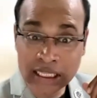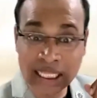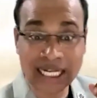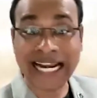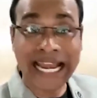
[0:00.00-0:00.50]

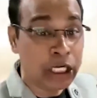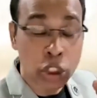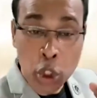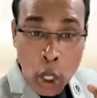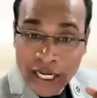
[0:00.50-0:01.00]
the right
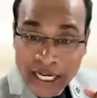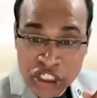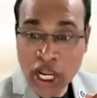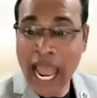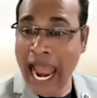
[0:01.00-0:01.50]

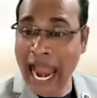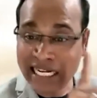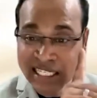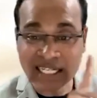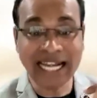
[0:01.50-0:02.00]
knowledge,
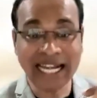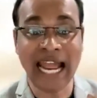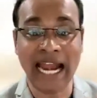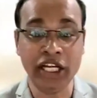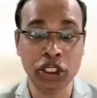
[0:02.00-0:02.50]
and the right
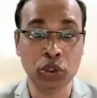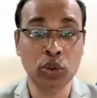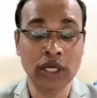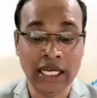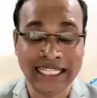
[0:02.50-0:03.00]

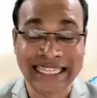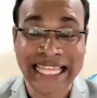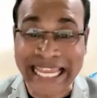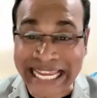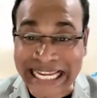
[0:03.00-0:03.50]
attitude,
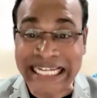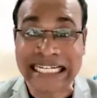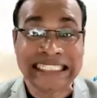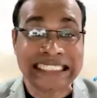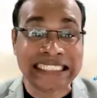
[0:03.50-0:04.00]
they
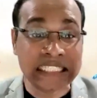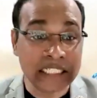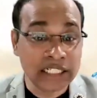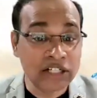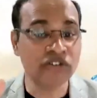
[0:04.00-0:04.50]

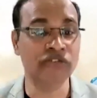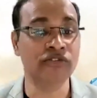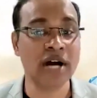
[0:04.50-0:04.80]
serve